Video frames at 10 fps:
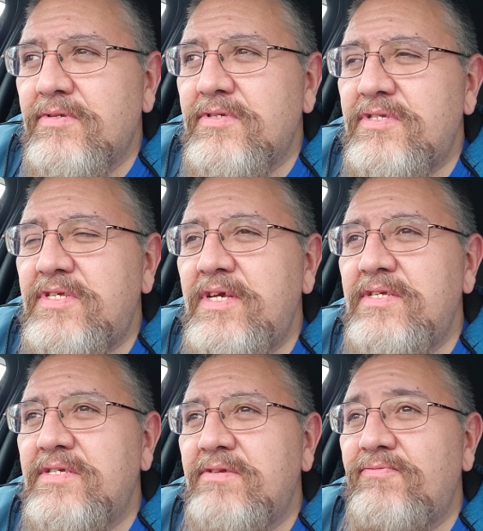the
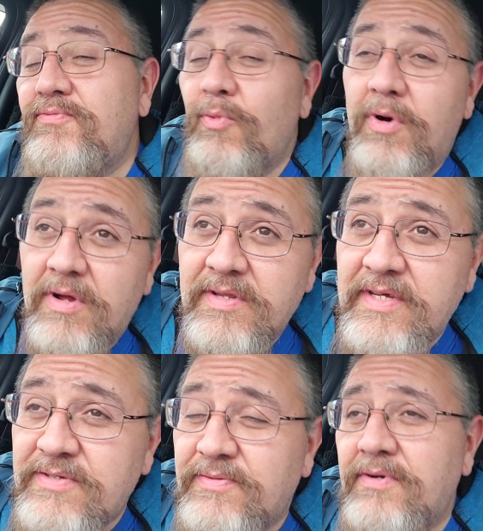season, well, at
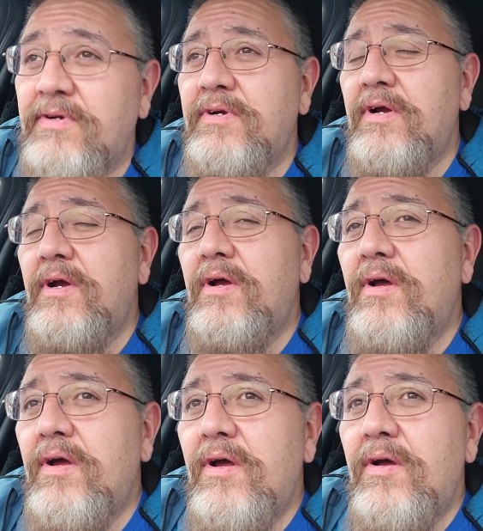least for
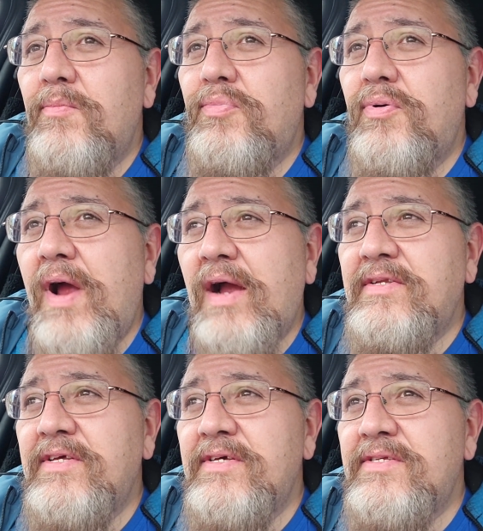
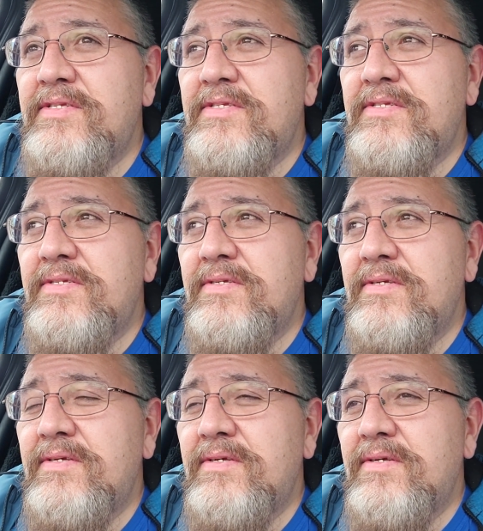practice,
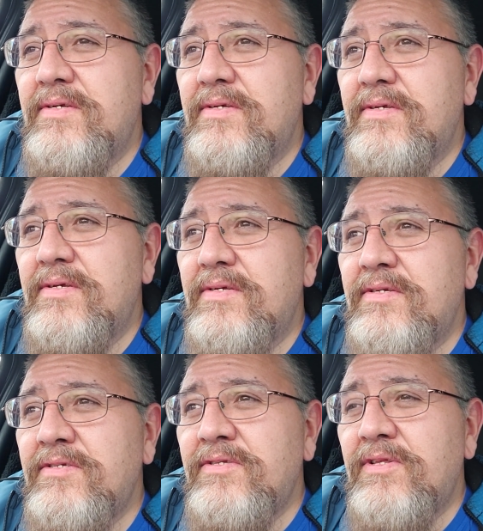
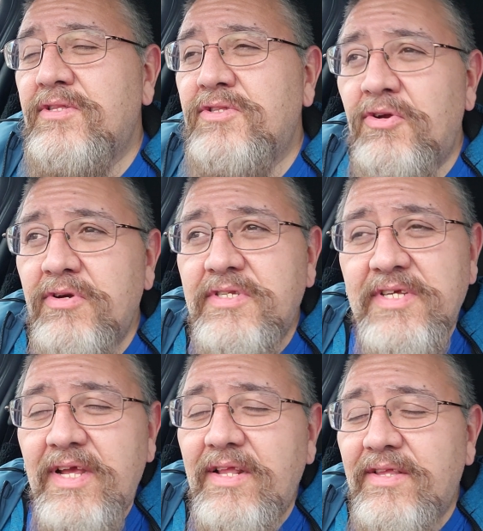is the
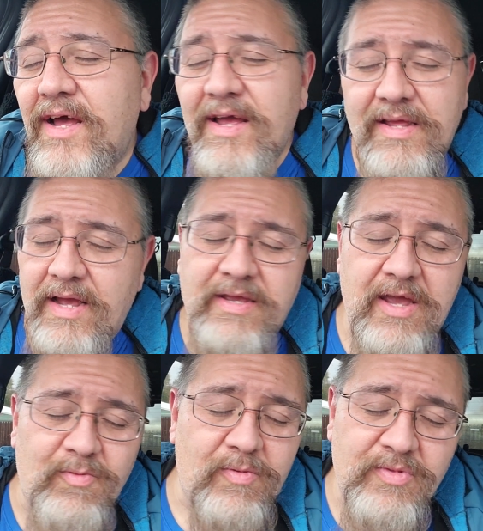13th. I, I
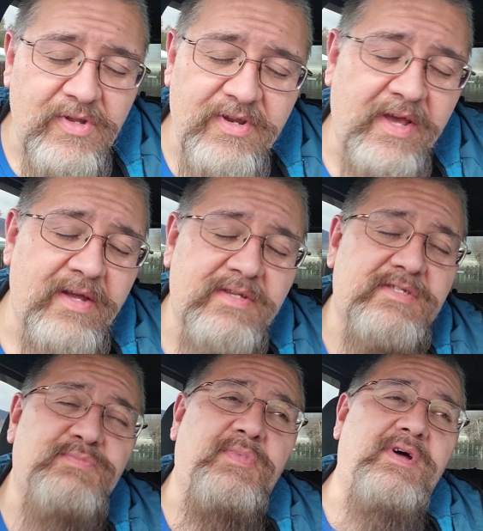can't remember the
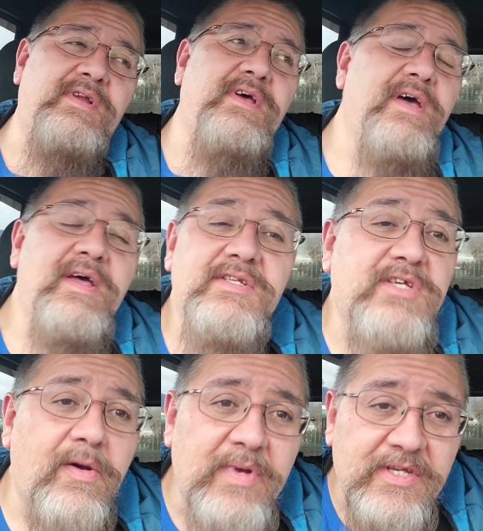dates, but it's
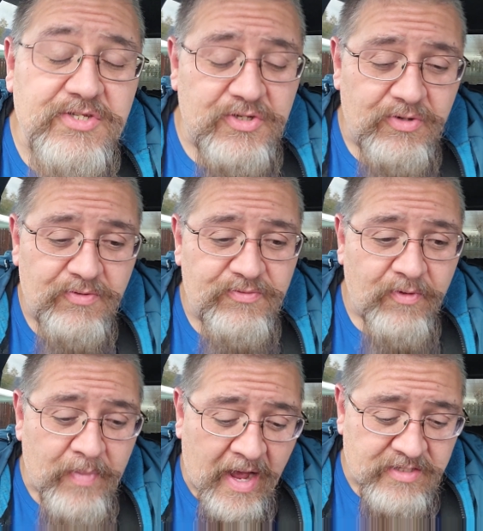coming soon
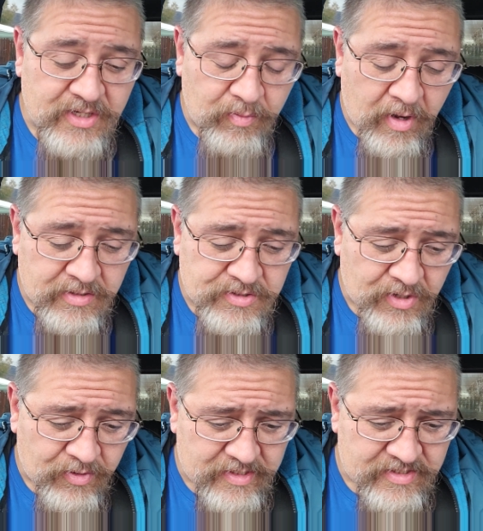for basketball.
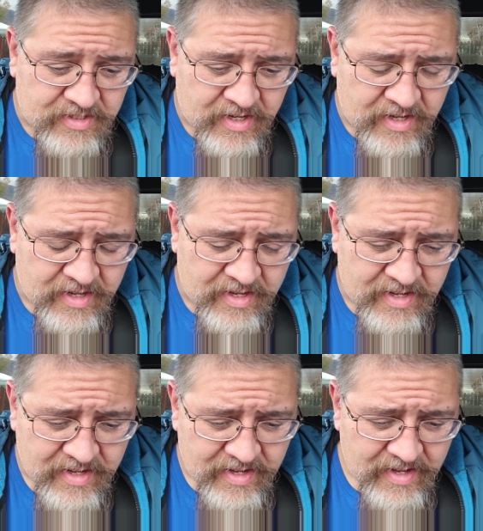So it's, uh,
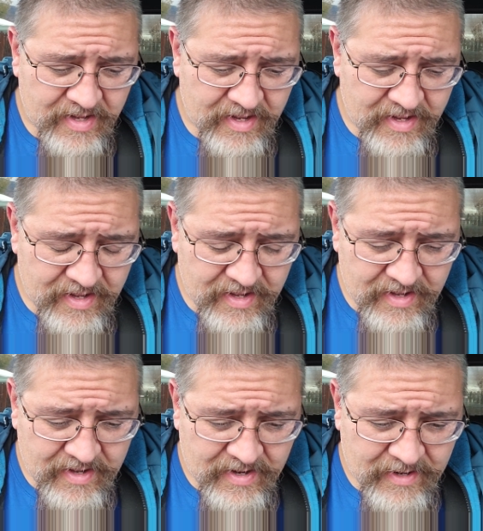
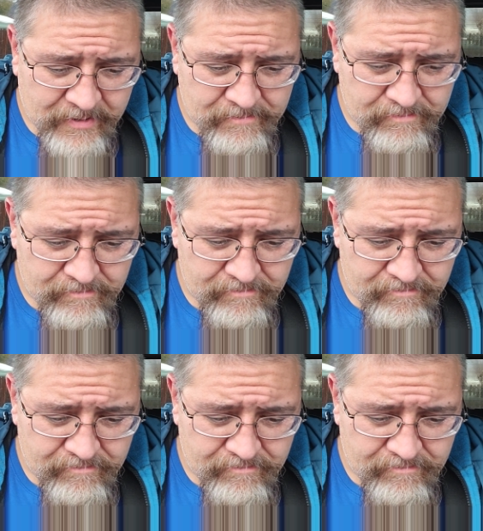um,